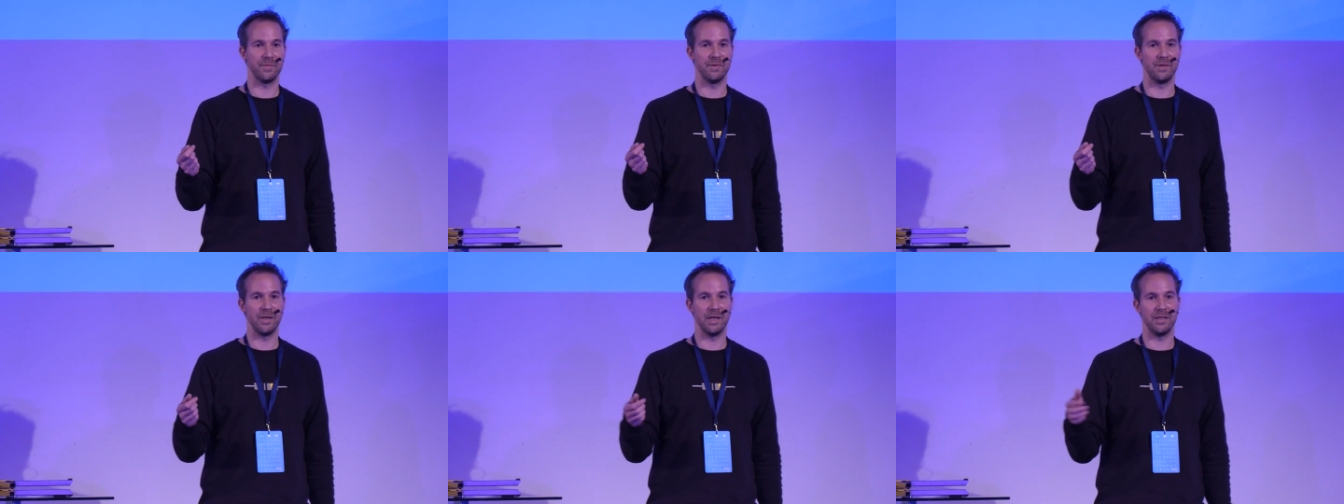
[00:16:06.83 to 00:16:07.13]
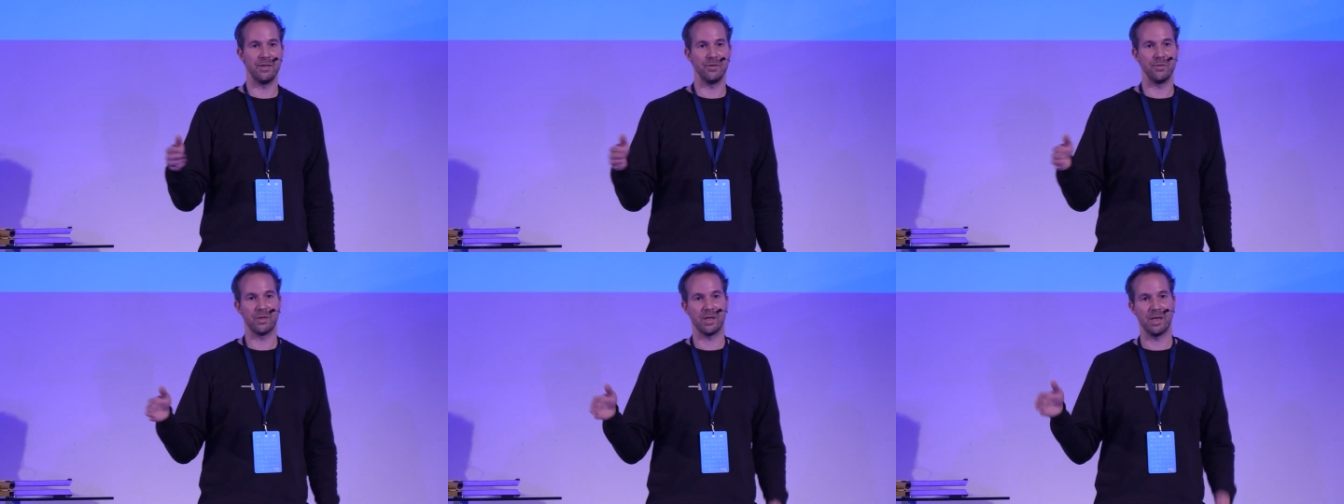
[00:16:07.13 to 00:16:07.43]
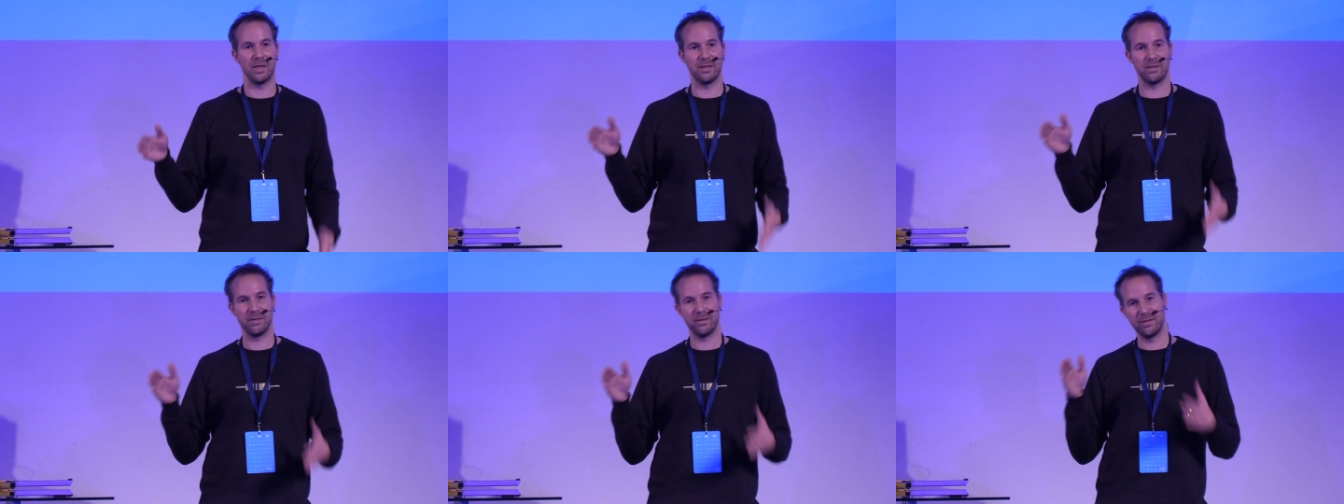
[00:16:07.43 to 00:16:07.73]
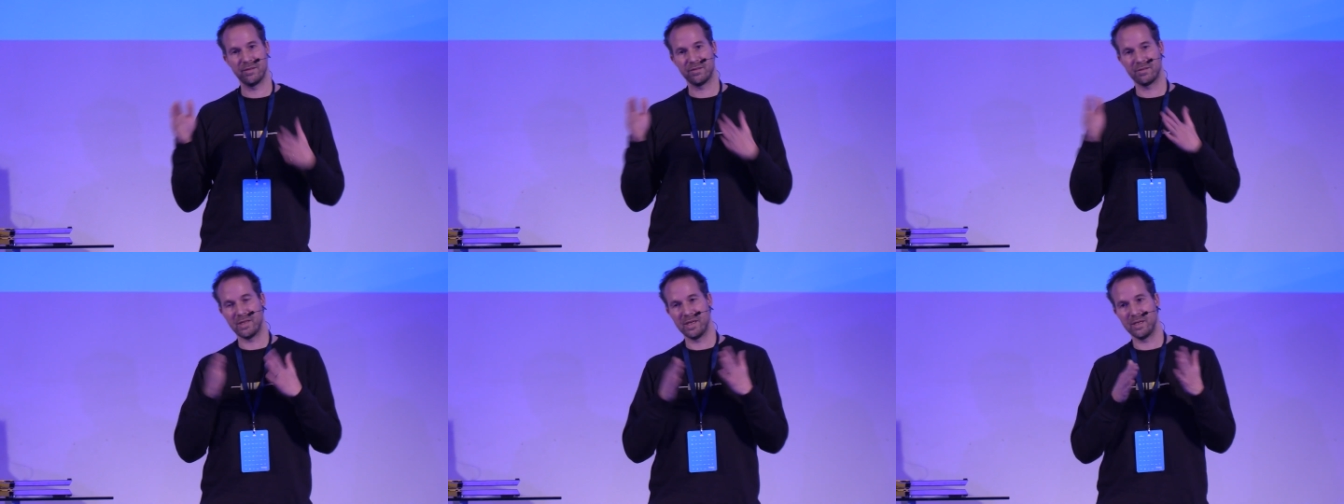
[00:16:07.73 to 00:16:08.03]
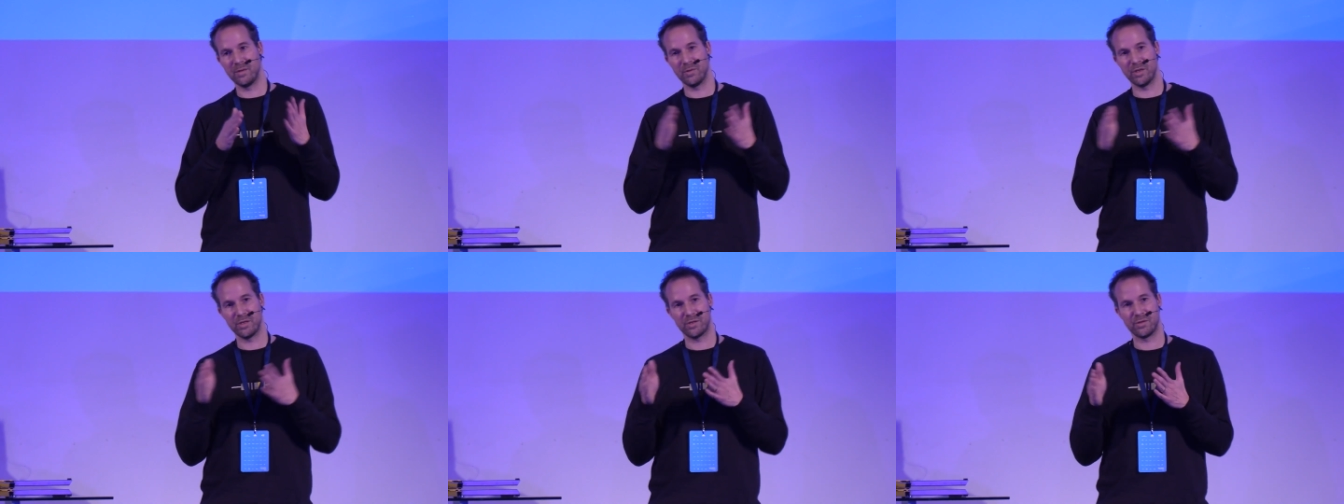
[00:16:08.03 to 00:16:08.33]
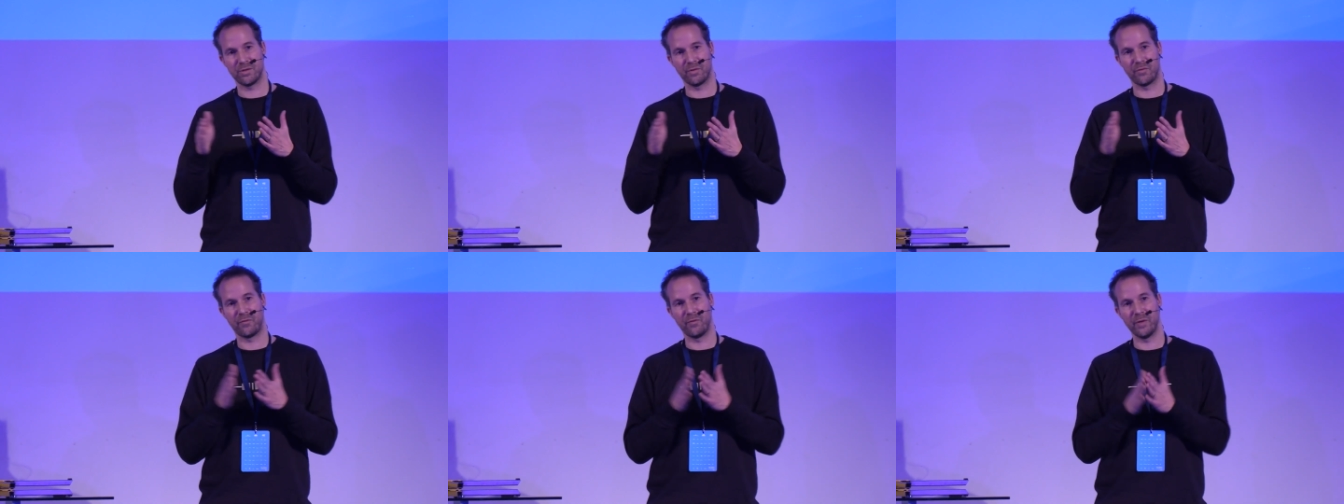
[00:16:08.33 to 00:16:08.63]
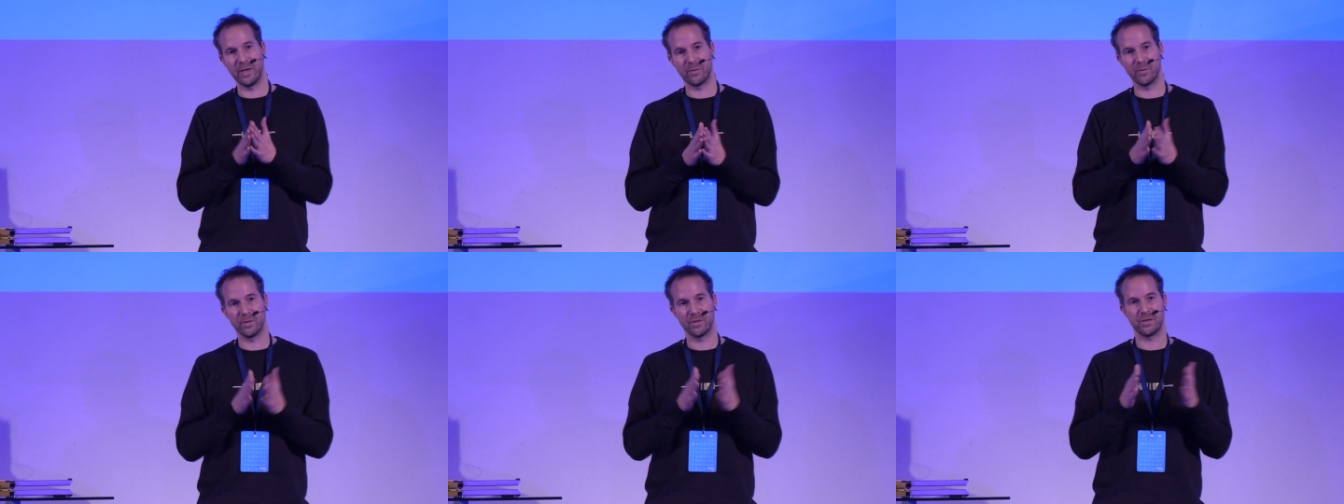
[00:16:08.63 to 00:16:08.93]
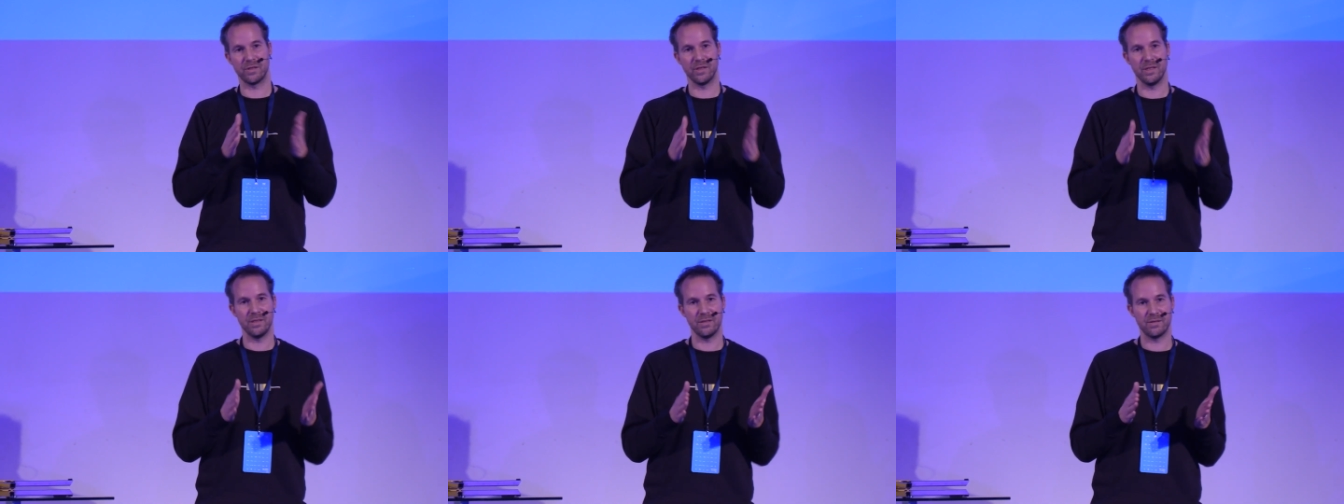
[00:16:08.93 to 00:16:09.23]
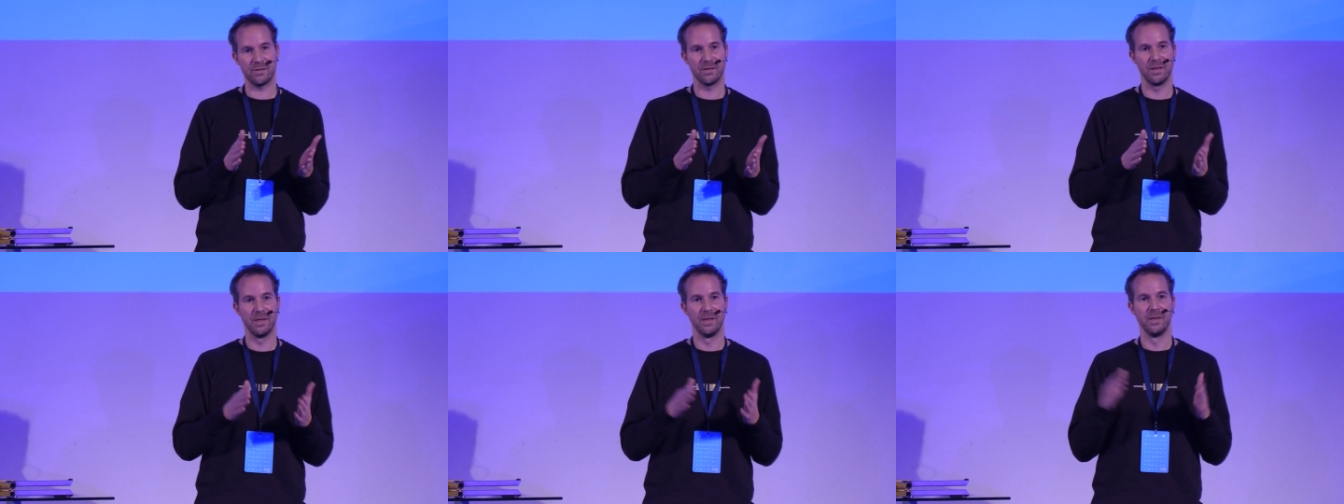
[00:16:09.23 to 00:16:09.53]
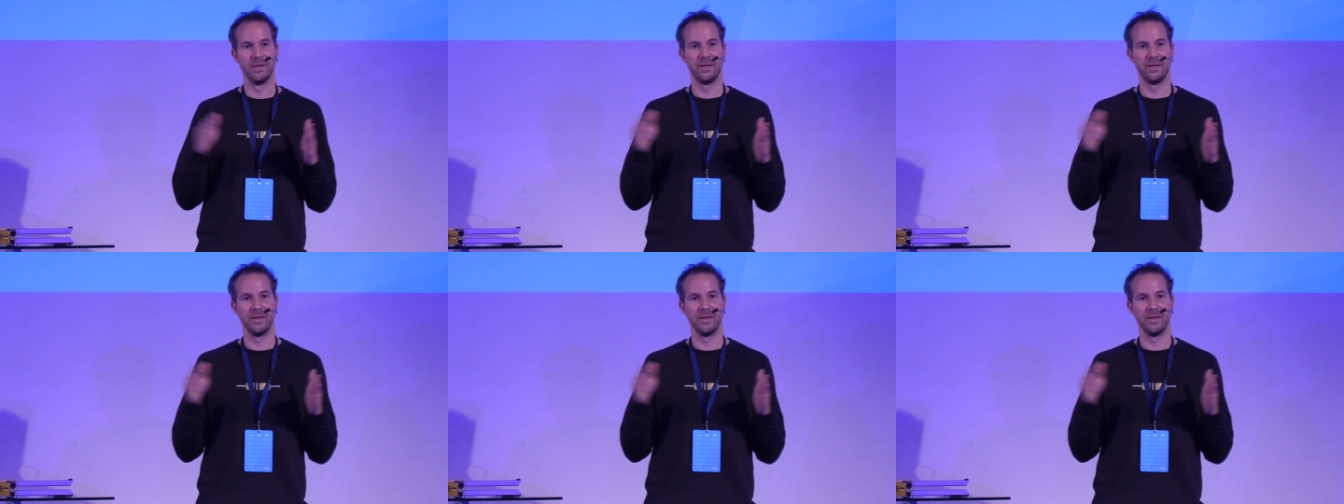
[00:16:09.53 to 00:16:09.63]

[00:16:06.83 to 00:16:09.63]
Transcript: then you can distinguish the frequencies